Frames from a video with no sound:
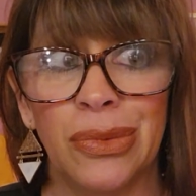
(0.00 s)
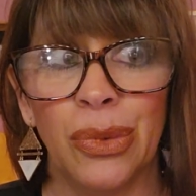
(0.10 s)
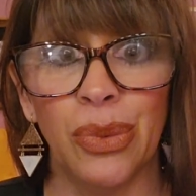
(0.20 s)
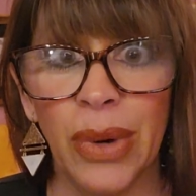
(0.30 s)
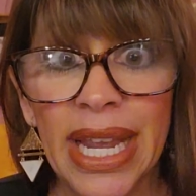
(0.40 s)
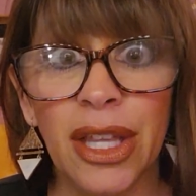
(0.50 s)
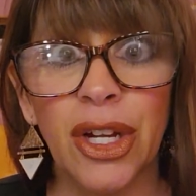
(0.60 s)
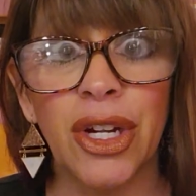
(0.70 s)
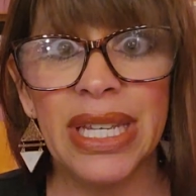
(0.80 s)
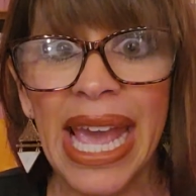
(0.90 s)

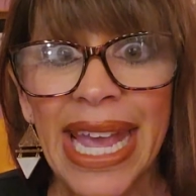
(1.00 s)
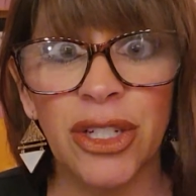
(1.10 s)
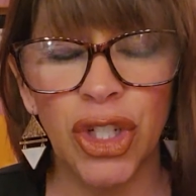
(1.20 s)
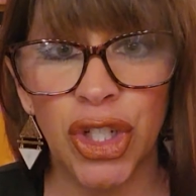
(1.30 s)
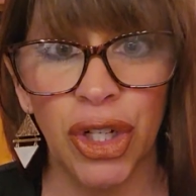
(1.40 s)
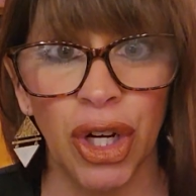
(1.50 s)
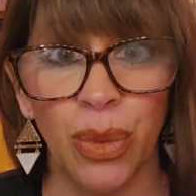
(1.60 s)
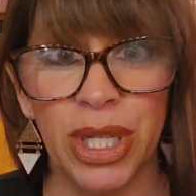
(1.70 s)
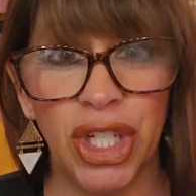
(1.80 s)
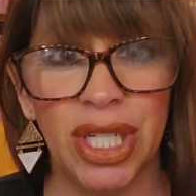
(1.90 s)
regular cane sugar,
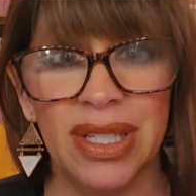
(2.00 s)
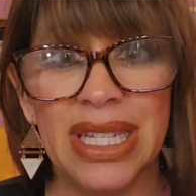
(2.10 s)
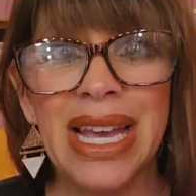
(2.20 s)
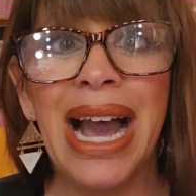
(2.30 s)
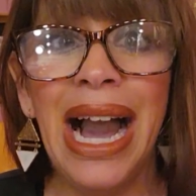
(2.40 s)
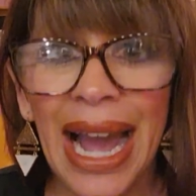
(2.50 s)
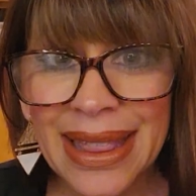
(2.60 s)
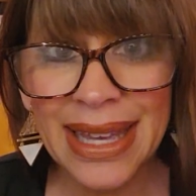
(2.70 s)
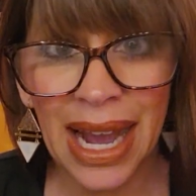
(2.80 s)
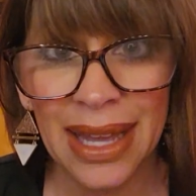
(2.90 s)
which is
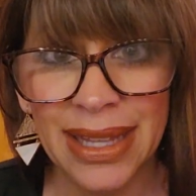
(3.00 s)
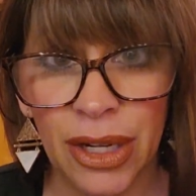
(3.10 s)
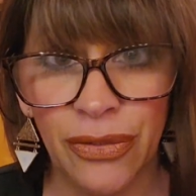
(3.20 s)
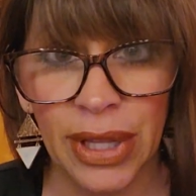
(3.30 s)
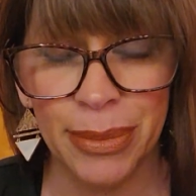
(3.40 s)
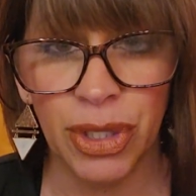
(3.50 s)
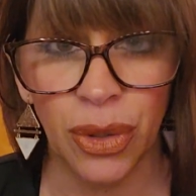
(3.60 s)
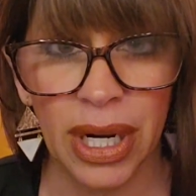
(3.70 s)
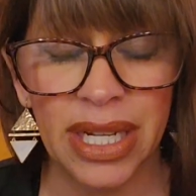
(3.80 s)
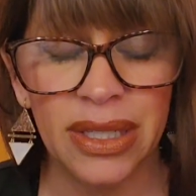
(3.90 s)
highly, highly
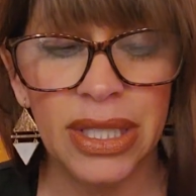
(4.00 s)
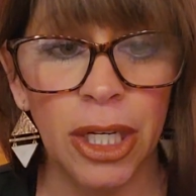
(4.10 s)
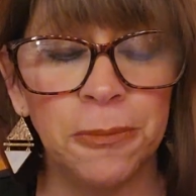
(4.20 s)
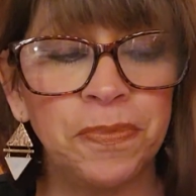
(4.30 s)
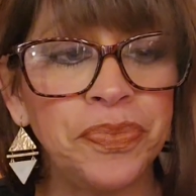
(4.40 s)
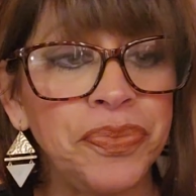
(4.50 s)
inflammatory. So,